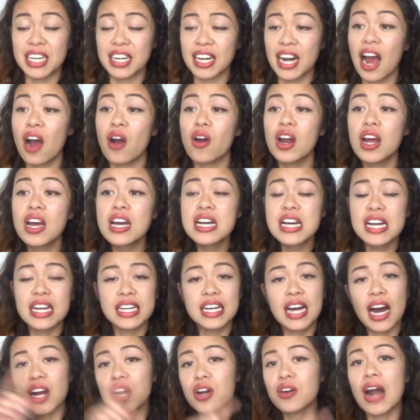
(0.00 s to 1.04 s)
it out,
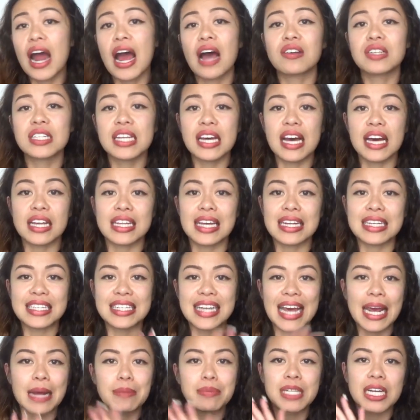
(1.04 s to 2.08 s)
cut around it, and then
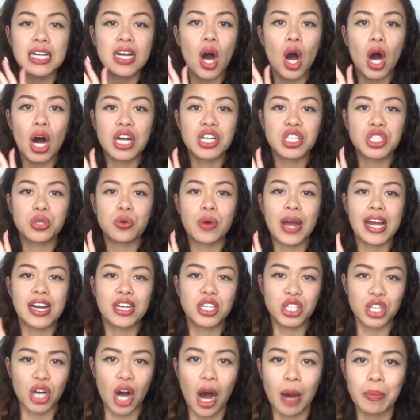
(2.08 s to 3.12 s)
taped it onto a
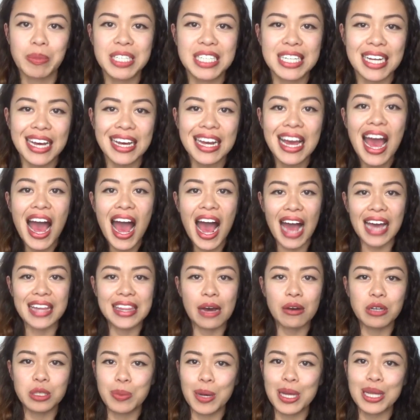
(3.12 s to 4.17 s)
chopstick, and
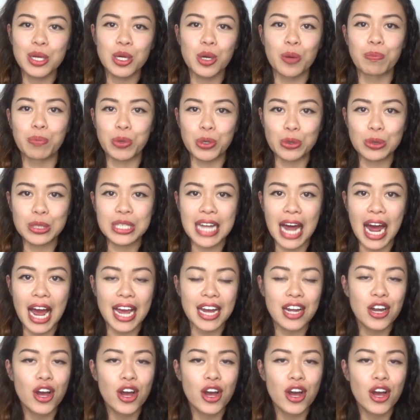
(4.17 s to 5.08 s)
that was my little boo sign